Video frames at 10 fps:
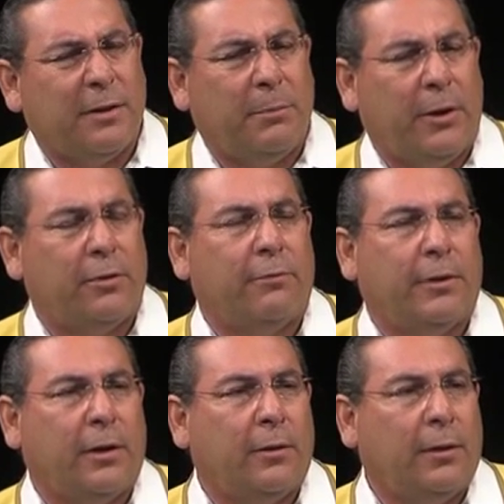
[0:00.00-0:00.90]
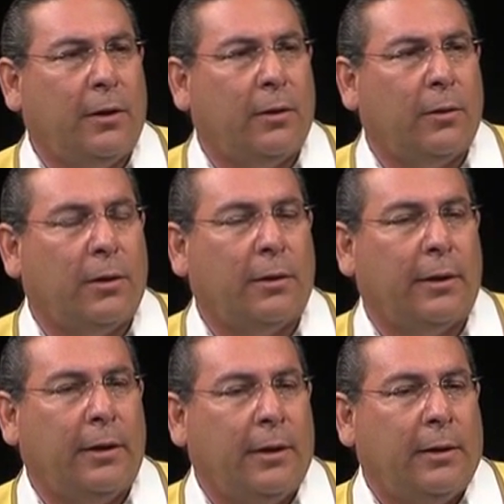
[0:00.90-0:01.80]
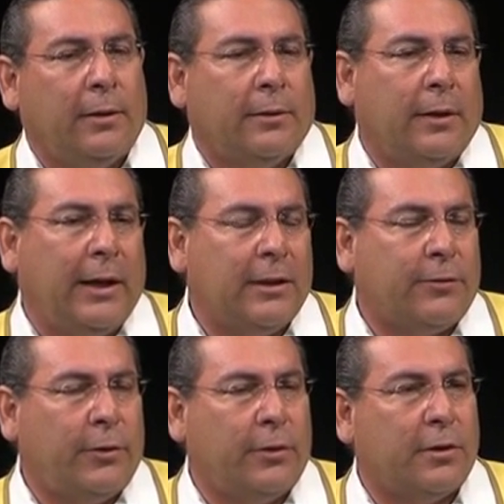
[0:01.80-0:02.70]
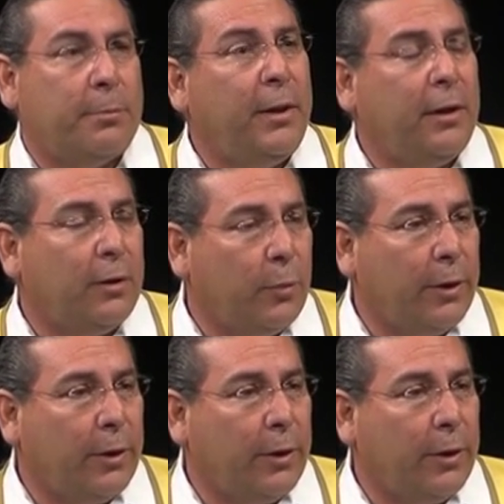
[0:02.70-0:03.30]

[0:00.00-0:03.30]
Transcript: a major event. You know, on the last few years, depending on the